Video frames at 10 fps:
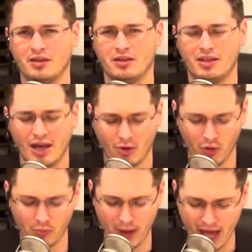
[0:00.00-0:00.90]
Now,
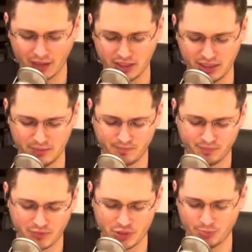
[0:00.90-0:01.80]
O'Malley
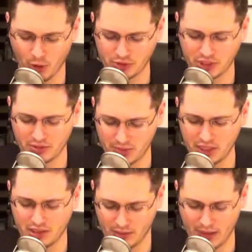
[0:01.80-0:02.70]
spoke to the
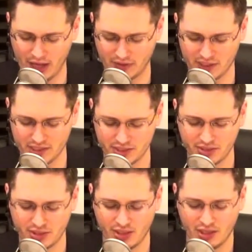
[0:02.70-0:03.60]
media about this
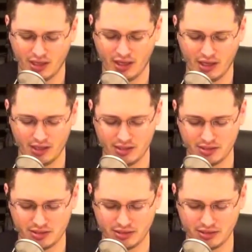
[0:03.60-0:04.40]
and